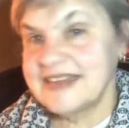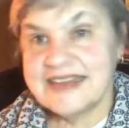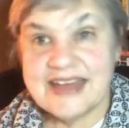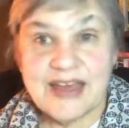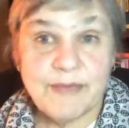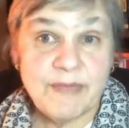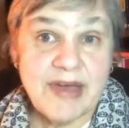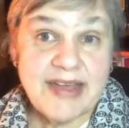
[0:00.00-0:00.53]

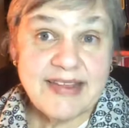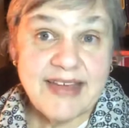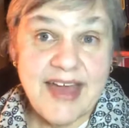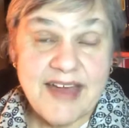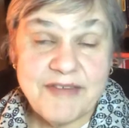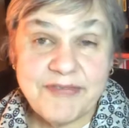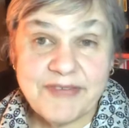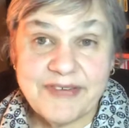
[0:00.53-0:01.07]
In my
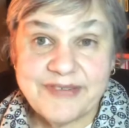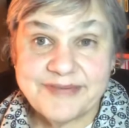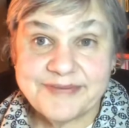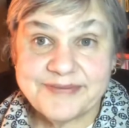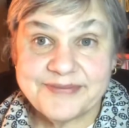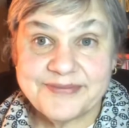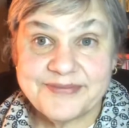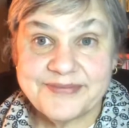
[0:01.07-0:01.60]
life,
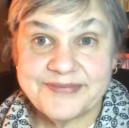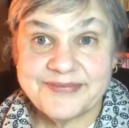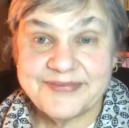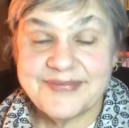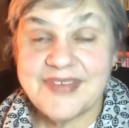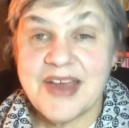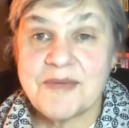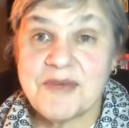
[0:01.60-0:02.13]

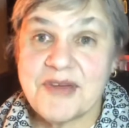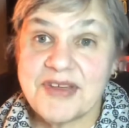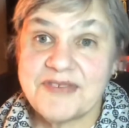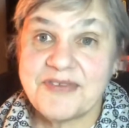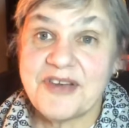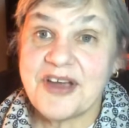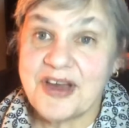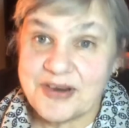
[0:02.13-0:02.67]
I'm going
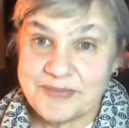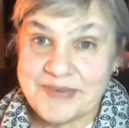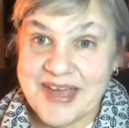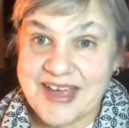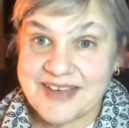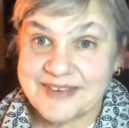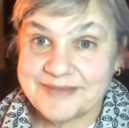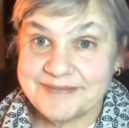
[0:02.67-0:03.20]
for hardback.